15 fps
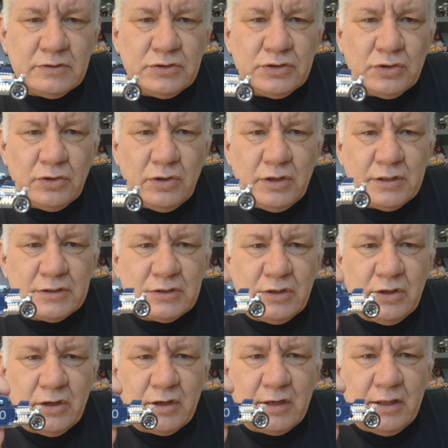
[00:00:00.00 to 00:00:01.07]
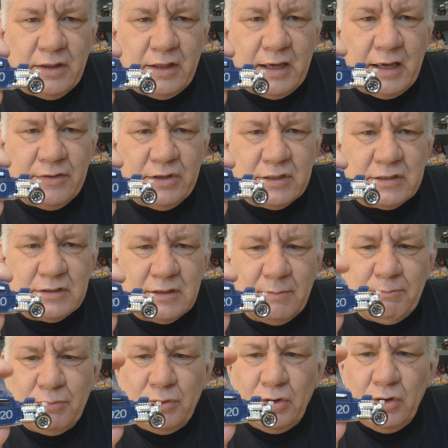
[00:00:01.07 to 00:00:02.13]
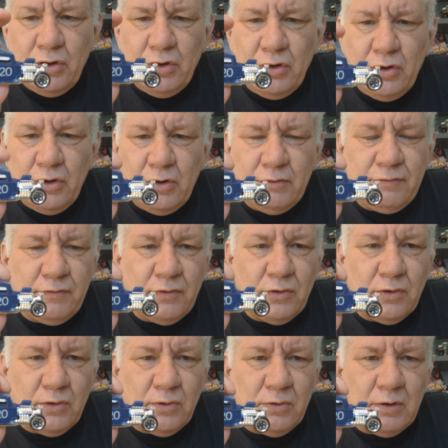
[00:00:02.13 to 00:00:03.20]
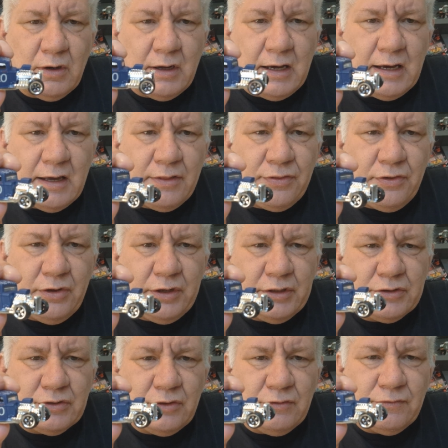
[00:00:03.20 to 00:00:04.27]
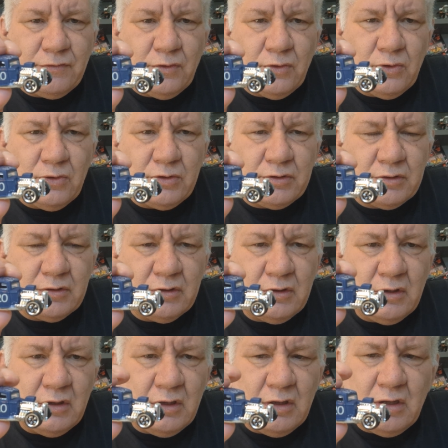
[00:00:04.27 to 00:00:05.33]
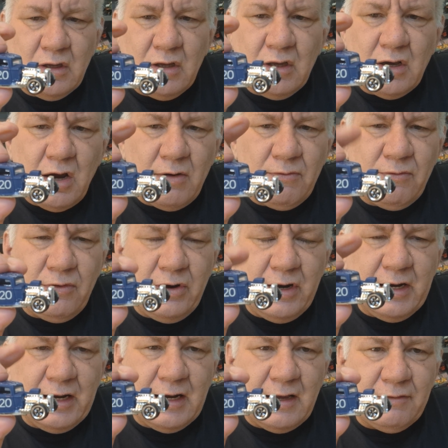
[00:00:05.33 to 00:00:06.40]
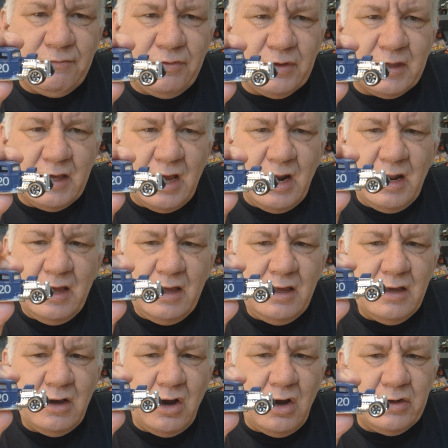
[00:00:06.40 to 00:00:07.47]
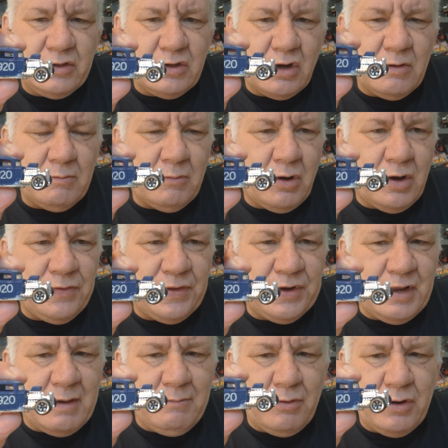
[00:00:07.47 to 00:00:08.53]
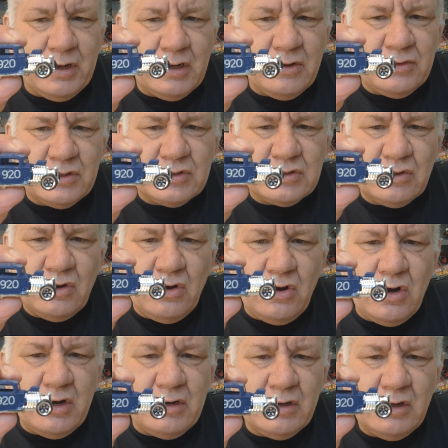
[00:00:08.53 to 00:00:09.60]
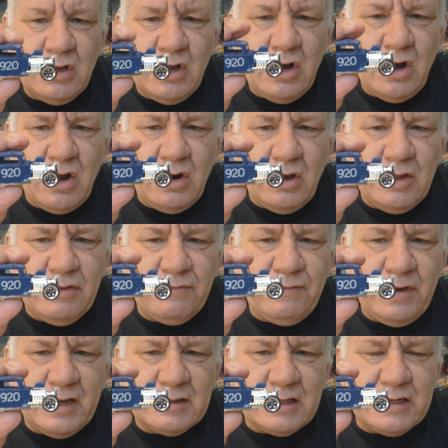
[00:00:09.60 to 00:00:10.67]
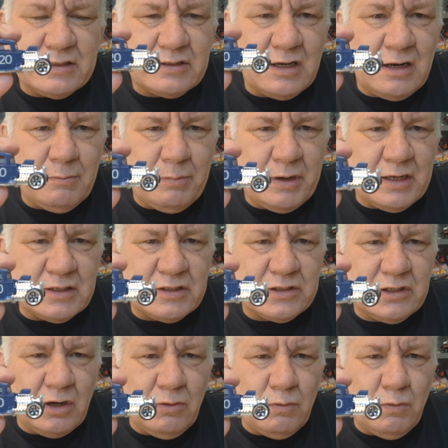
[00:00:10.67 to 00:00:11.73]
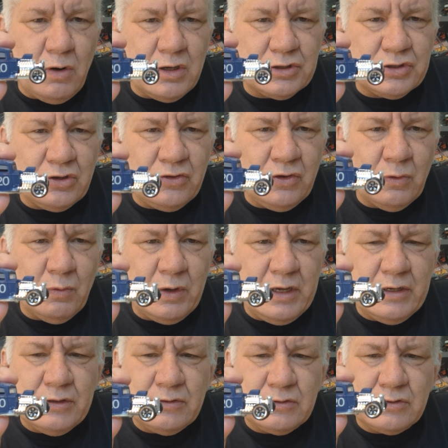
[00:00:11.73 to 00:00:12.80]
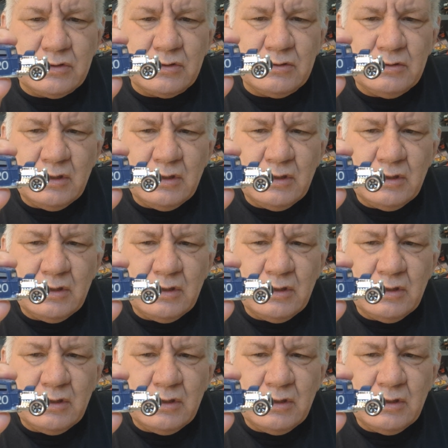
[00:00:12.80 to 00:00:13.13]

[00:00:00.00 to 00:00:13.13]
Choice, look at that. This is a beautiful 32 Ford. I really love the colour. I don't mind the numbering on the side. I like the fact that it's got a bit of salt wash on the wheels.